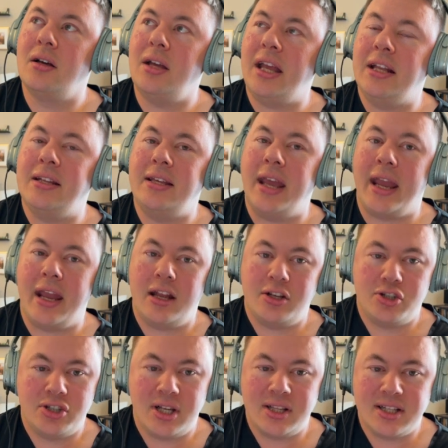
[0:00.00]

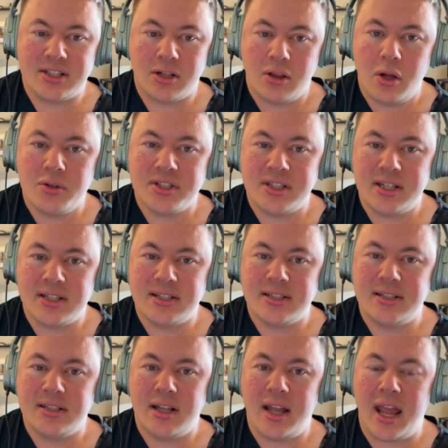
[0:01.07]
engaged in this
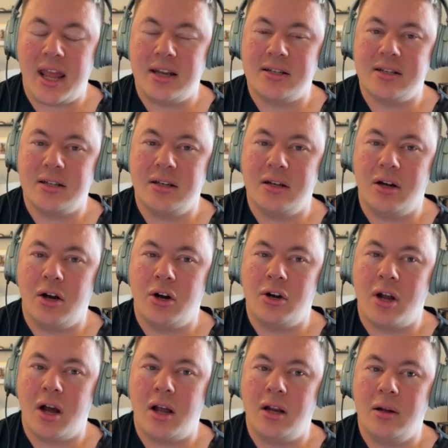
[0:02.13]
closeness and are
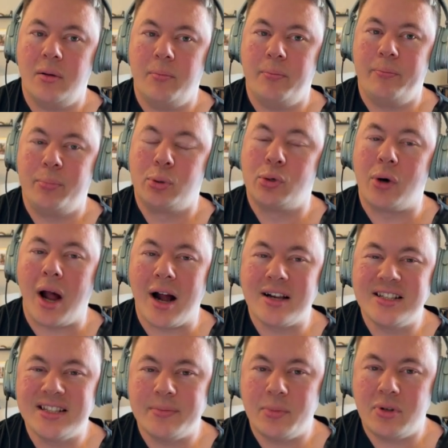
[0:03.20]
not
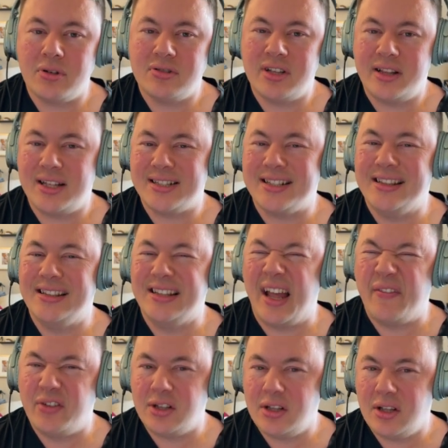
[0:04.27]
proximal to this
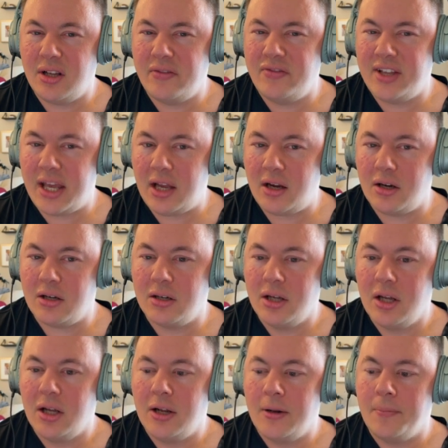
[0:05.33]
level of care,
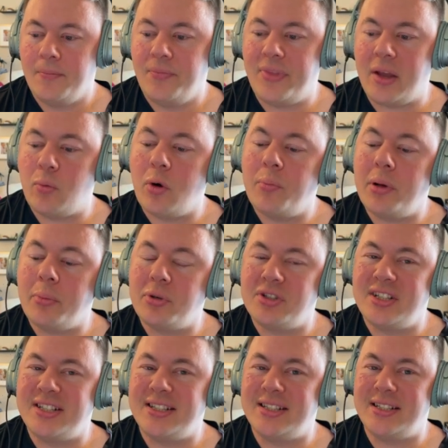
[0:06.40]
they won't be able
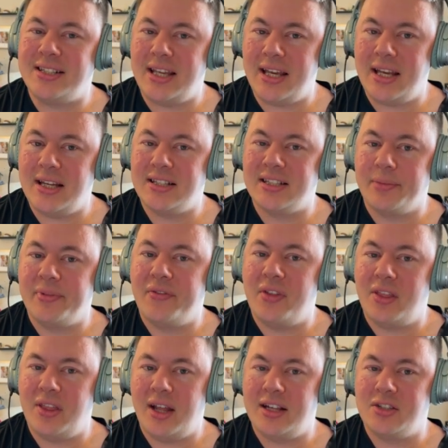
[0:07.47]
to see some of the
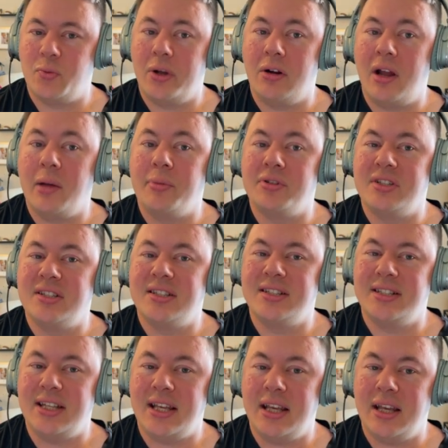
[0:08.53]
things we are able to
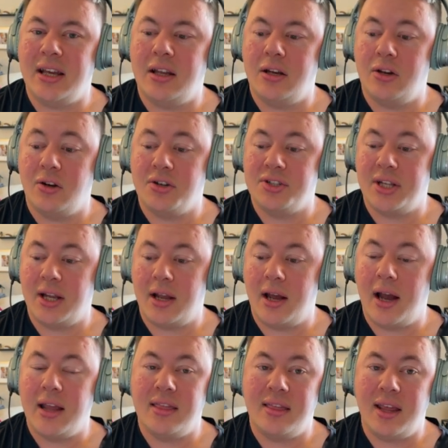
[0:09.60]
see in nursing.
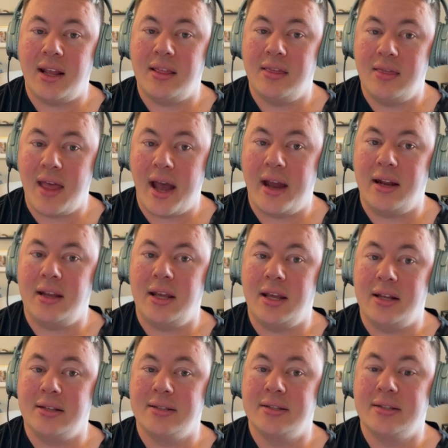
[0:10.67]
I think that
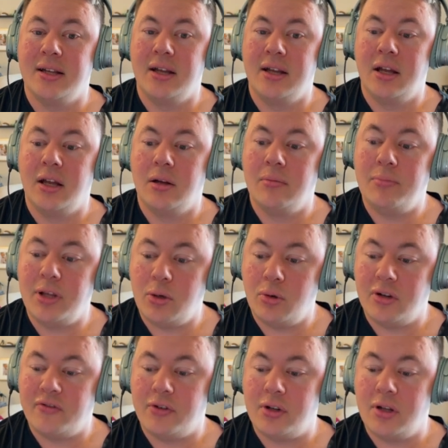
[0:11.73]
is
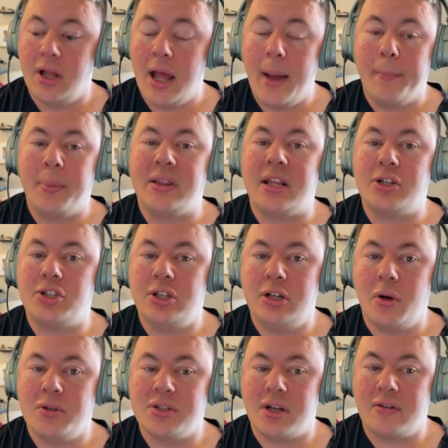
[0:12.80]
beautiful. But then she
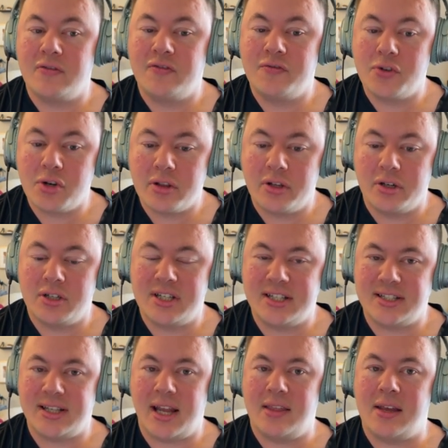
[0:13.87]
goes on further to
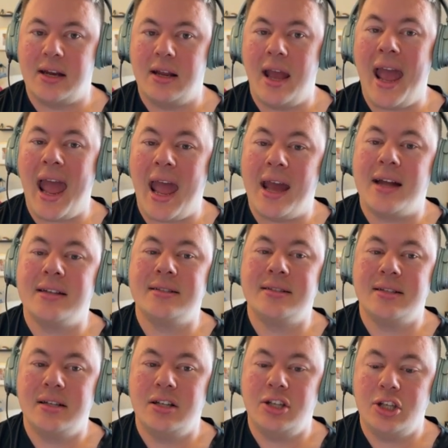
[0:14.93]
say that
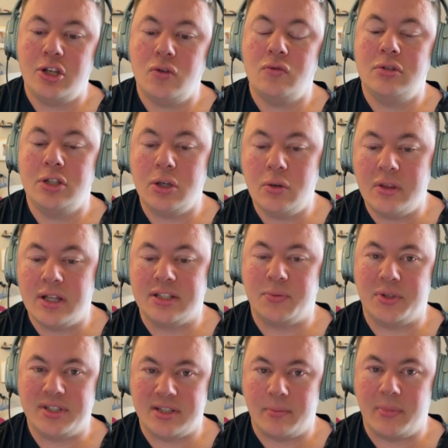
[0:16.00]
as you do this
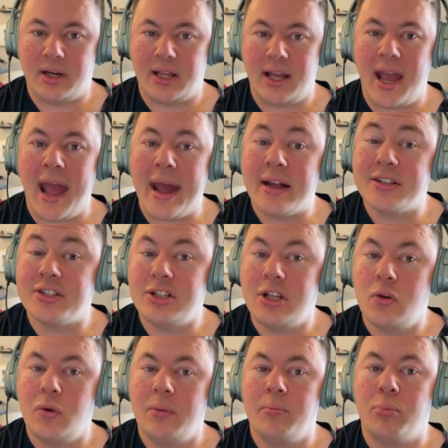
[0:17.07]
with somebody, as
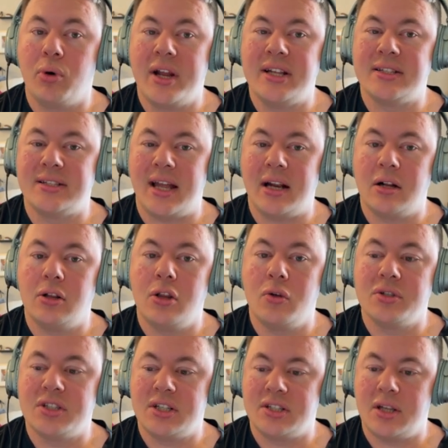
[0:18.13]
you embrace that
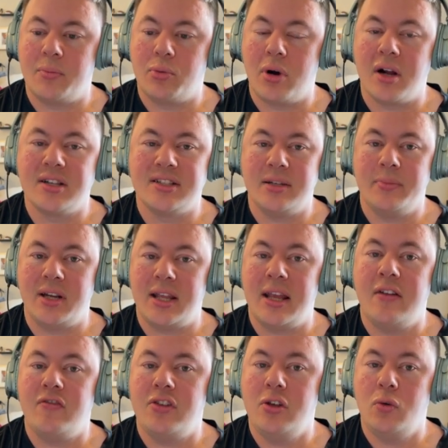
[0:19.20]
closeness and proximity,
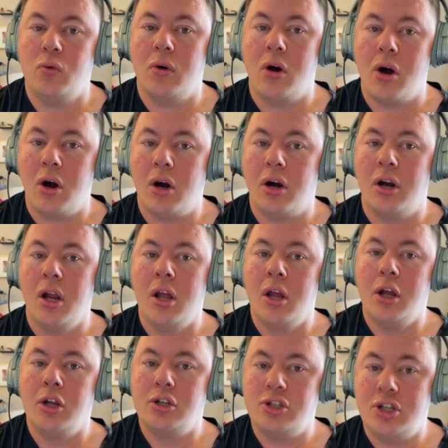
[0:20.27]
if you are
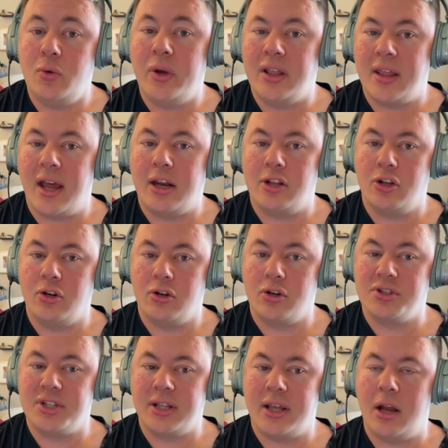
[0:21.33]
doing that in your
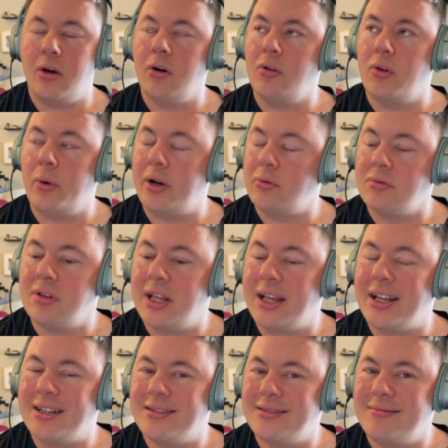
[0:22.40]
nursing care, although I don't think
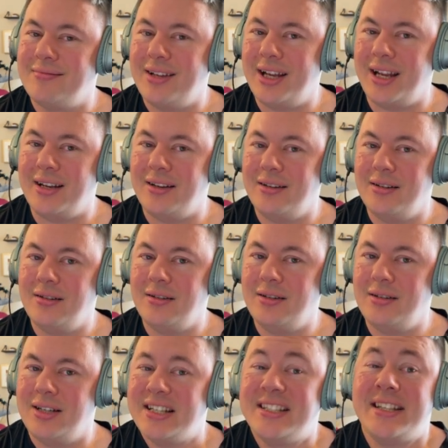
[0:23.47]
it
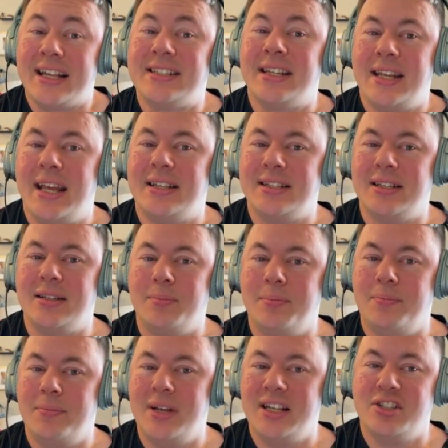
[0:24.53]
necessitates it
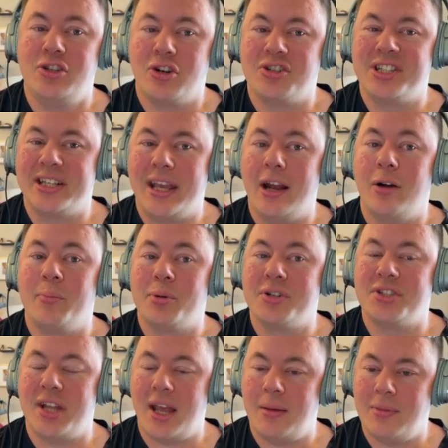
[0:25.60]
is nursing care per
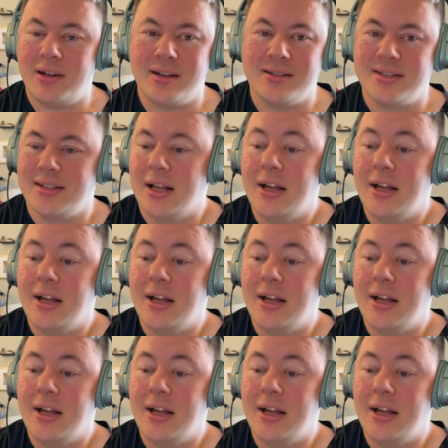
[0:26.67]
se, because